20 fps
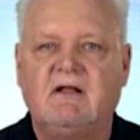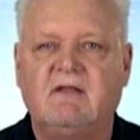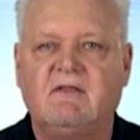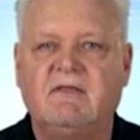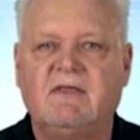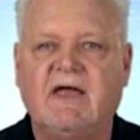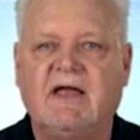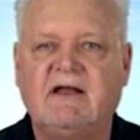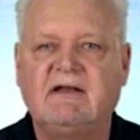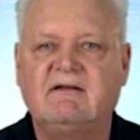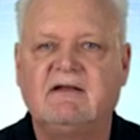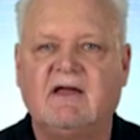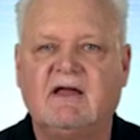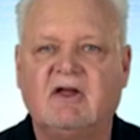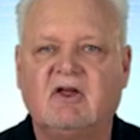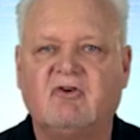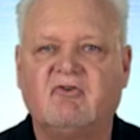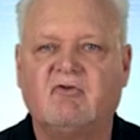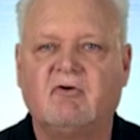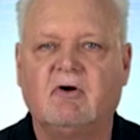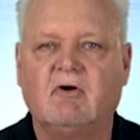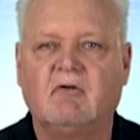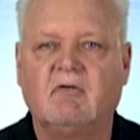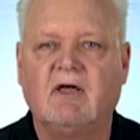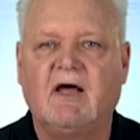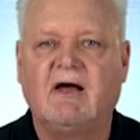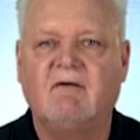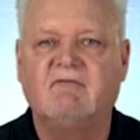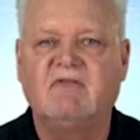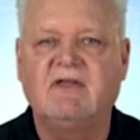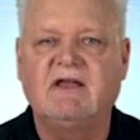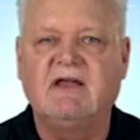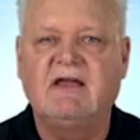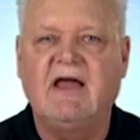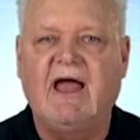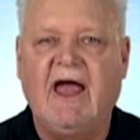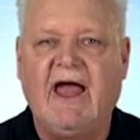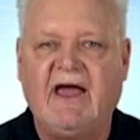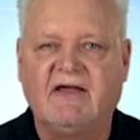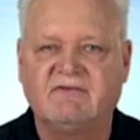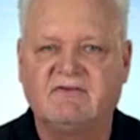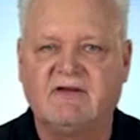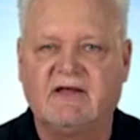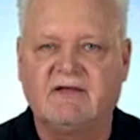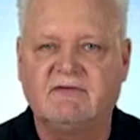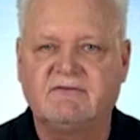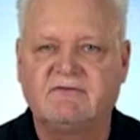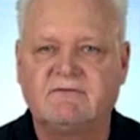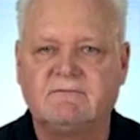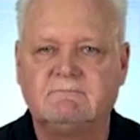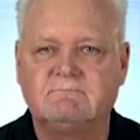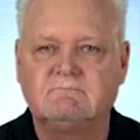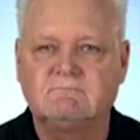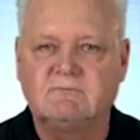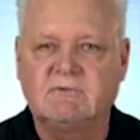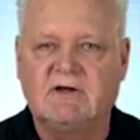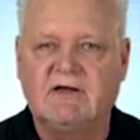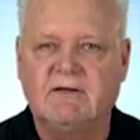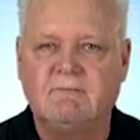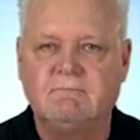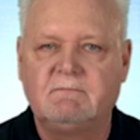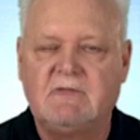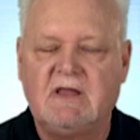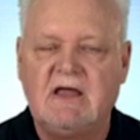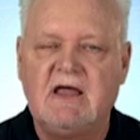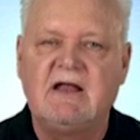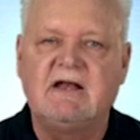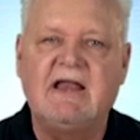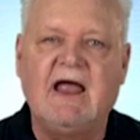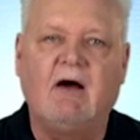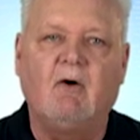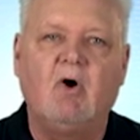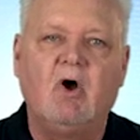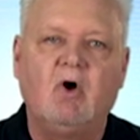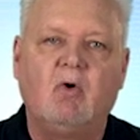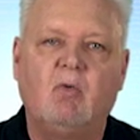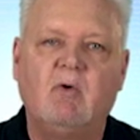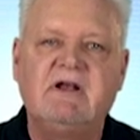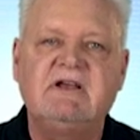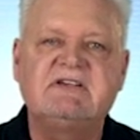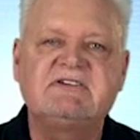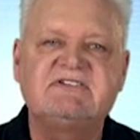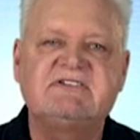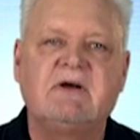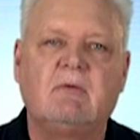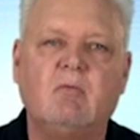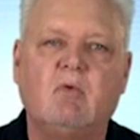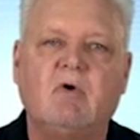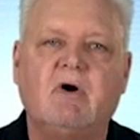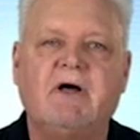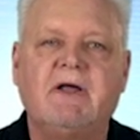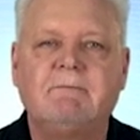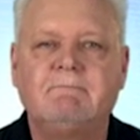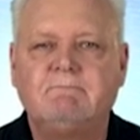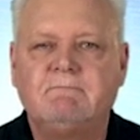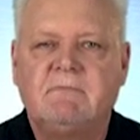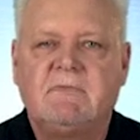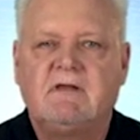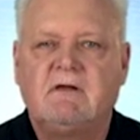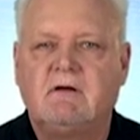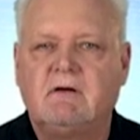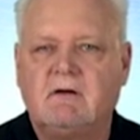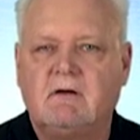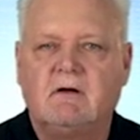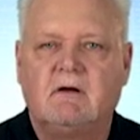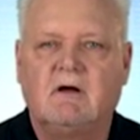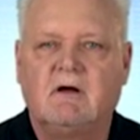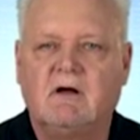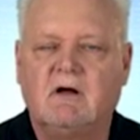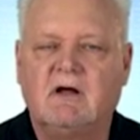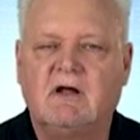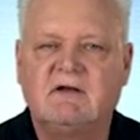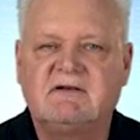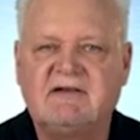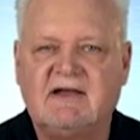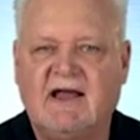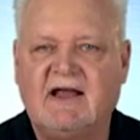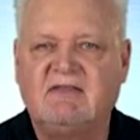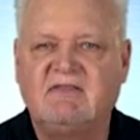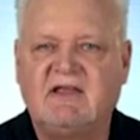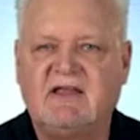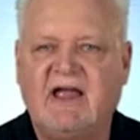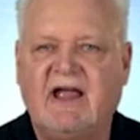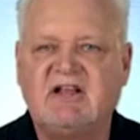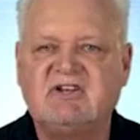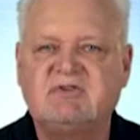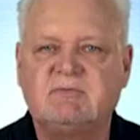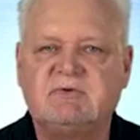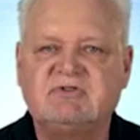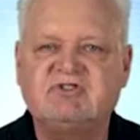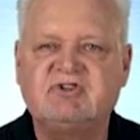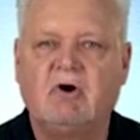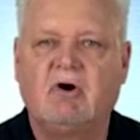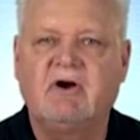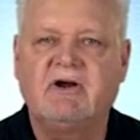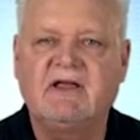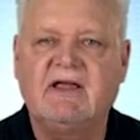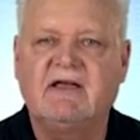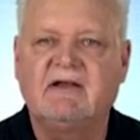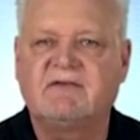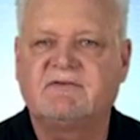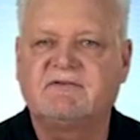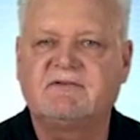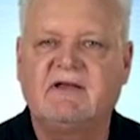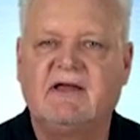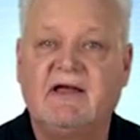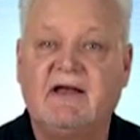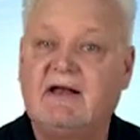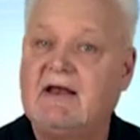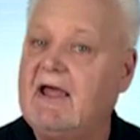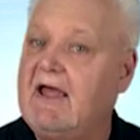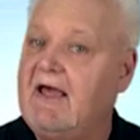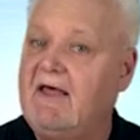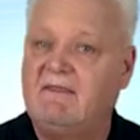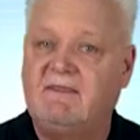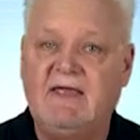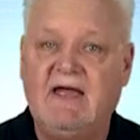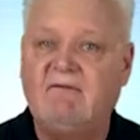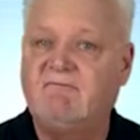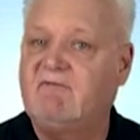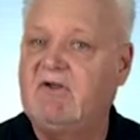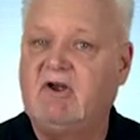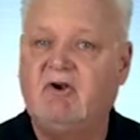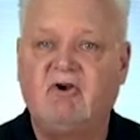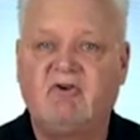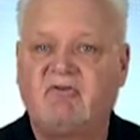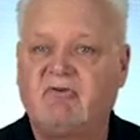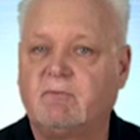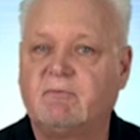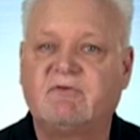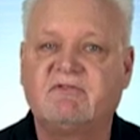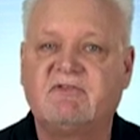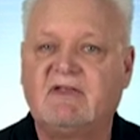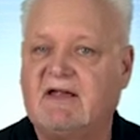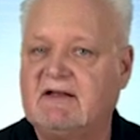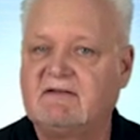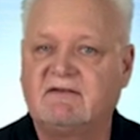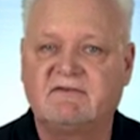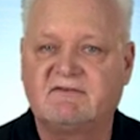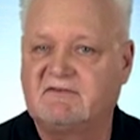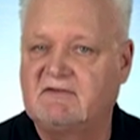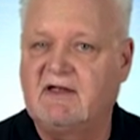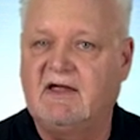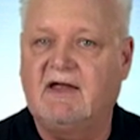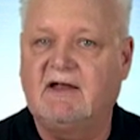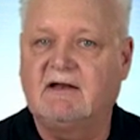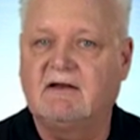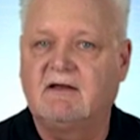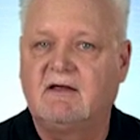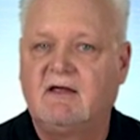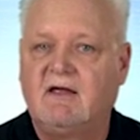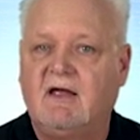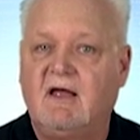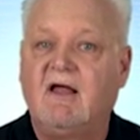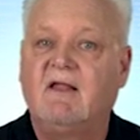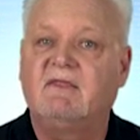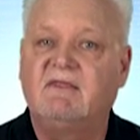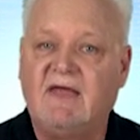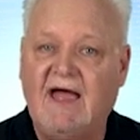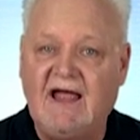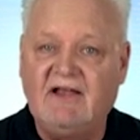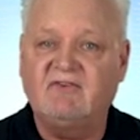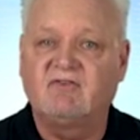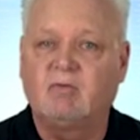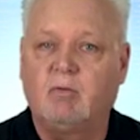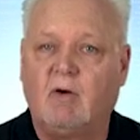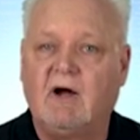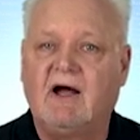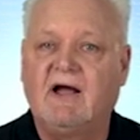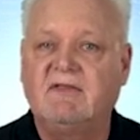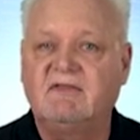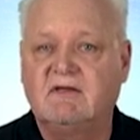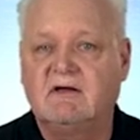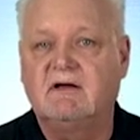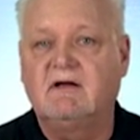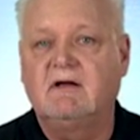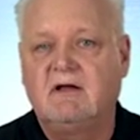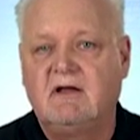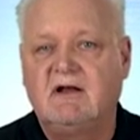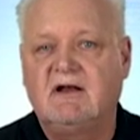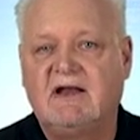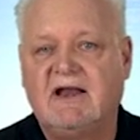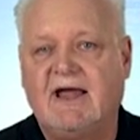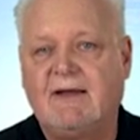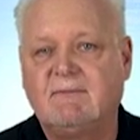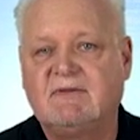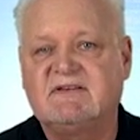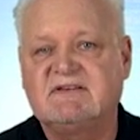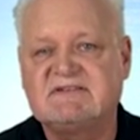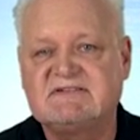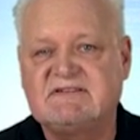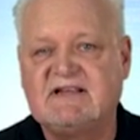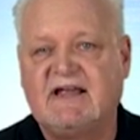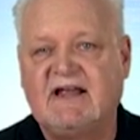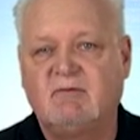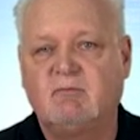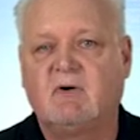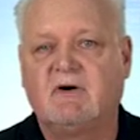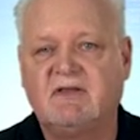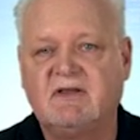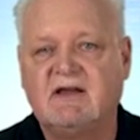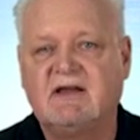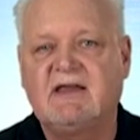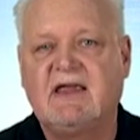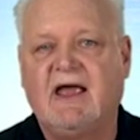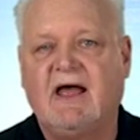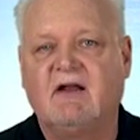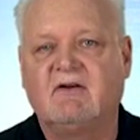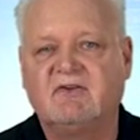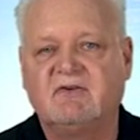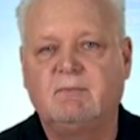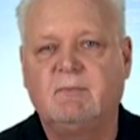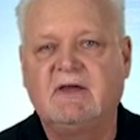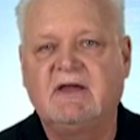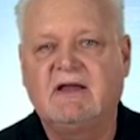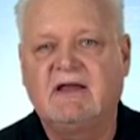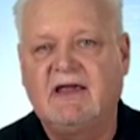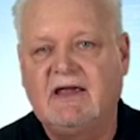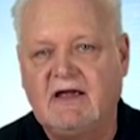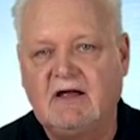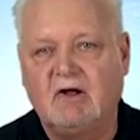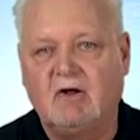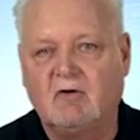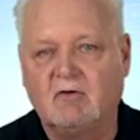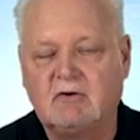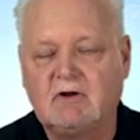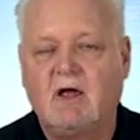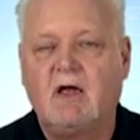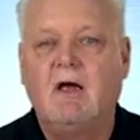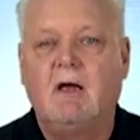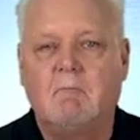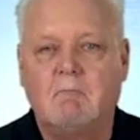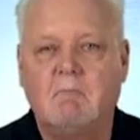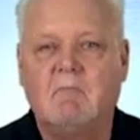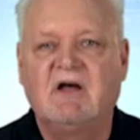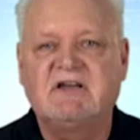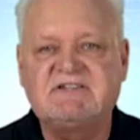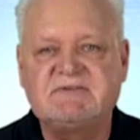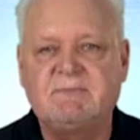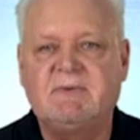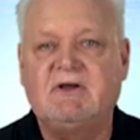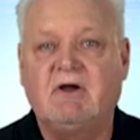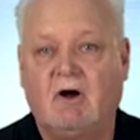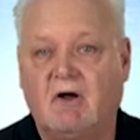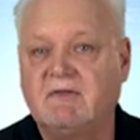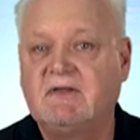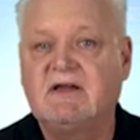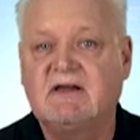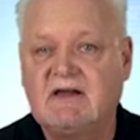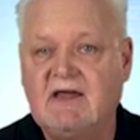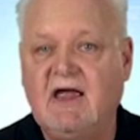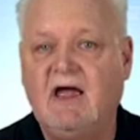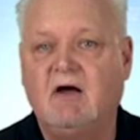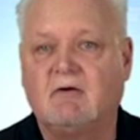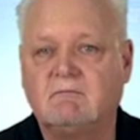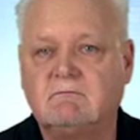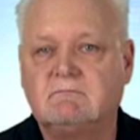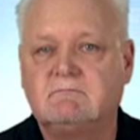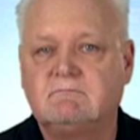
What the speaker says: They take control of the assets. Okay? Now, when does someone attain the age of majority in a state? That varies from state to state. That's why the name of the state where the account is being held must be on the account.